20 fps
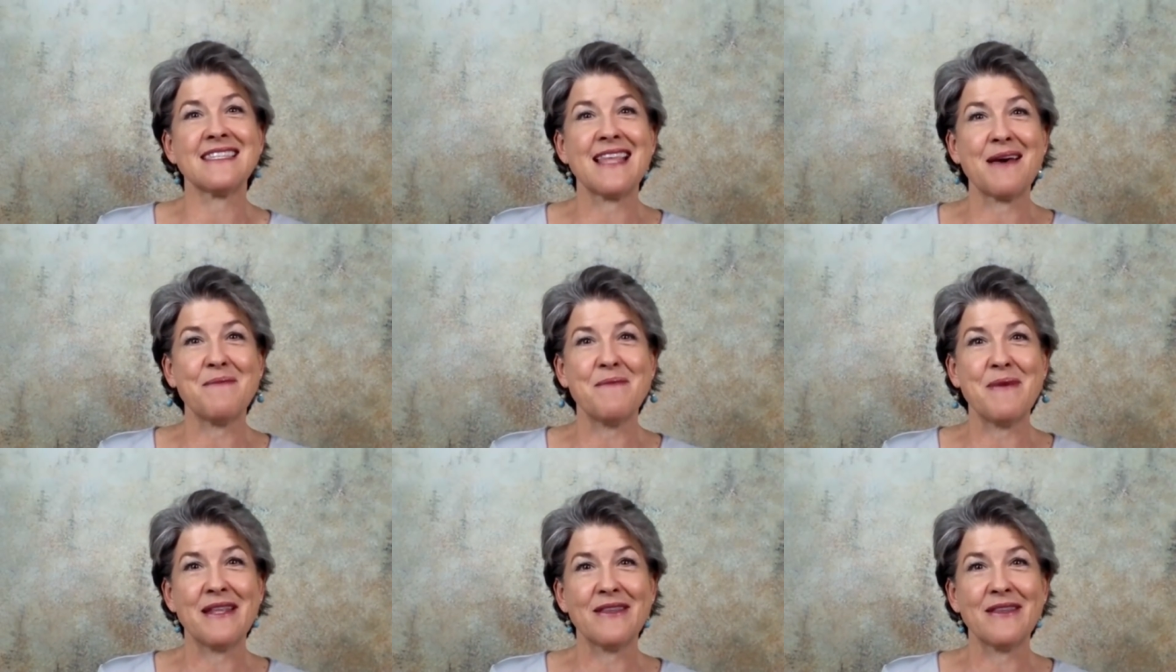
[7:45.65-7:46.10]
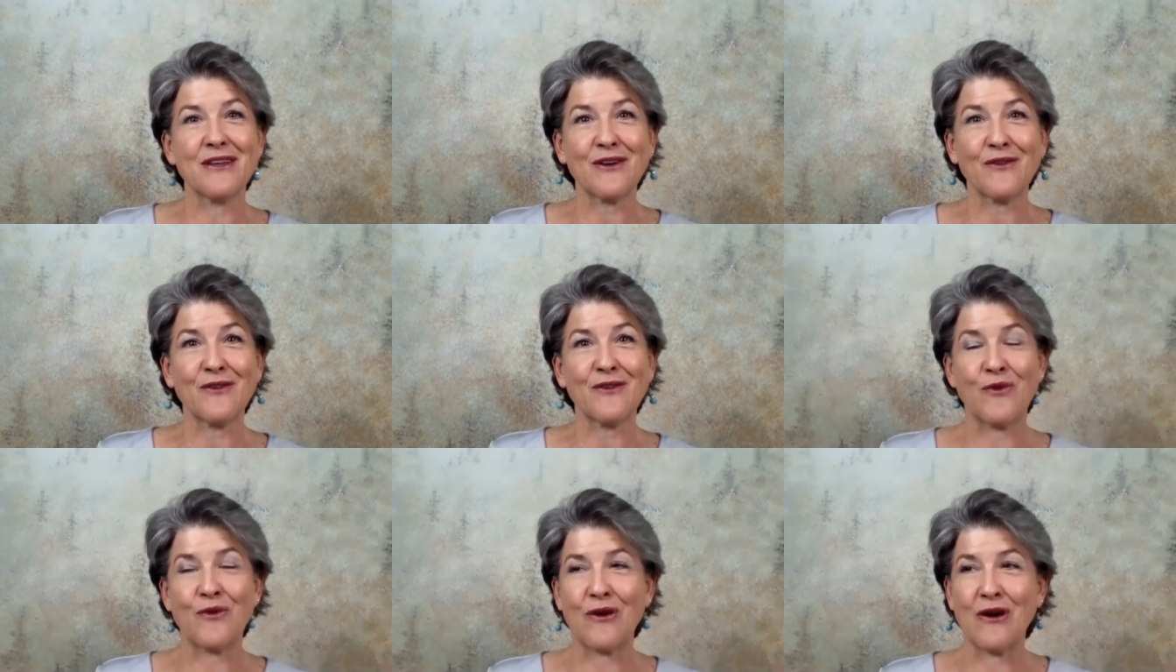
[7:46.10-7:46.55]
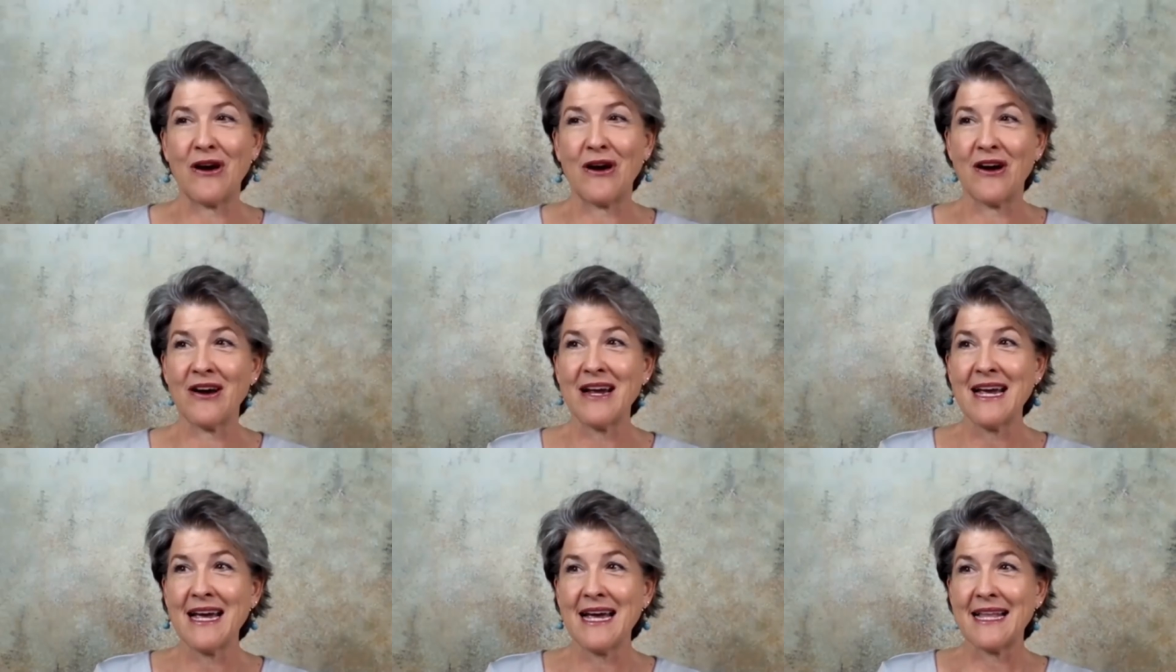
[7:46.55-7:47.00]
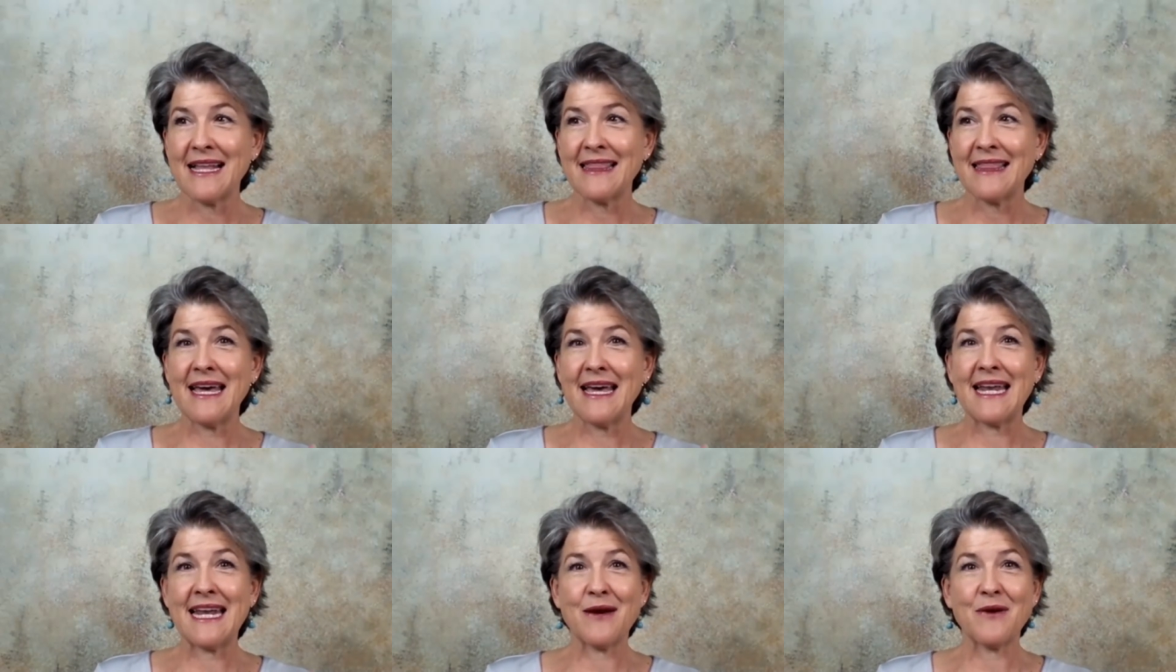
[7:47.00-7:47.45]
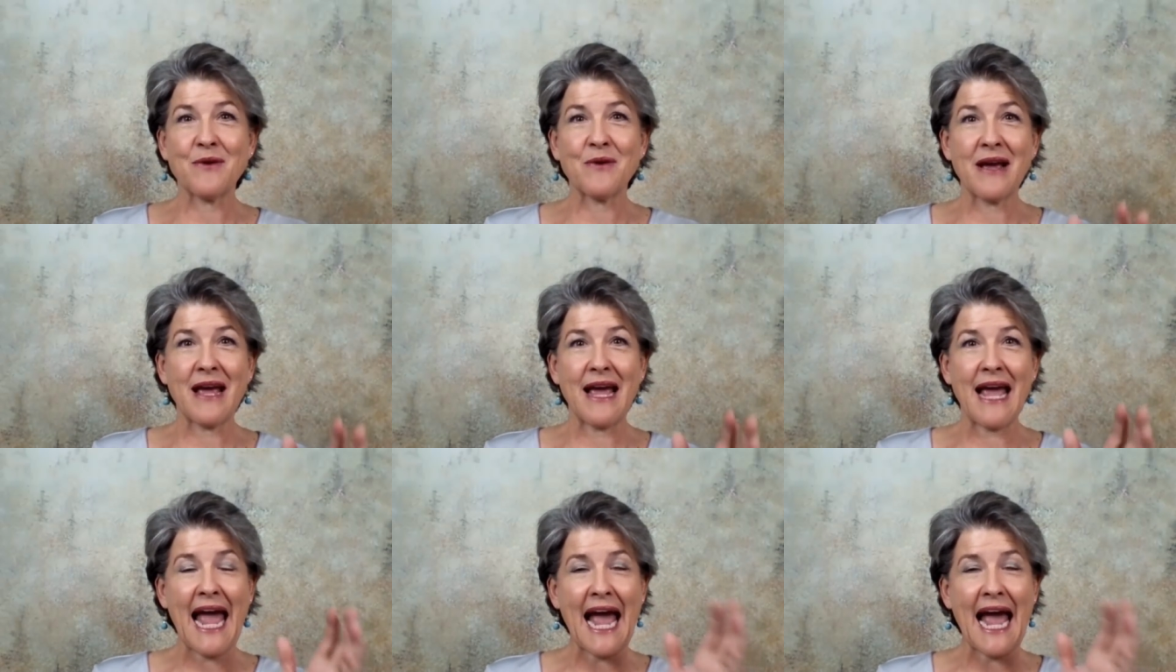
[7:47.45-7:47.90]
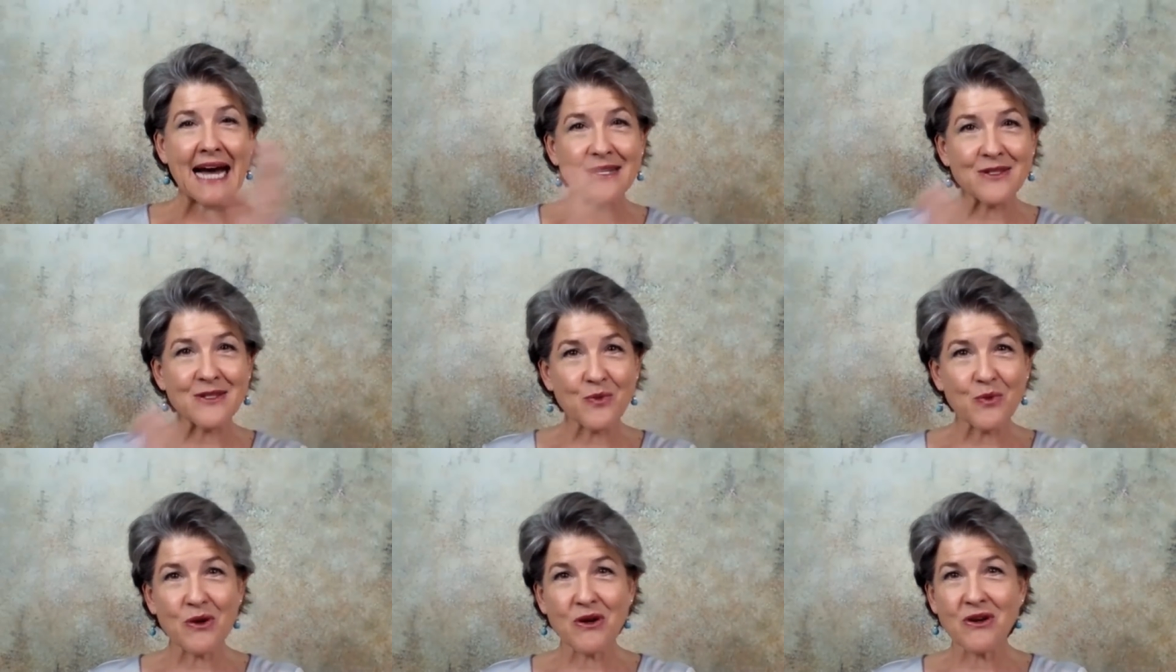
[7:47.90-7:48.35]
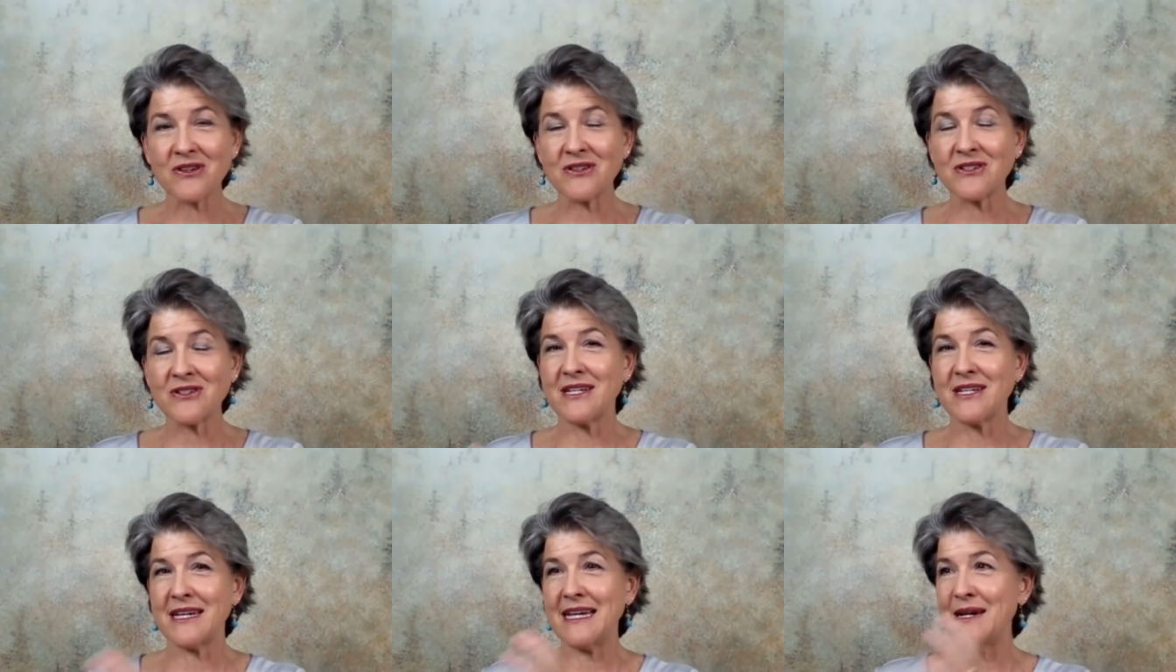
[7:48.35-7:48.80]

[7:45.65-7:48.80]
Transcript: that men look for that it has worked,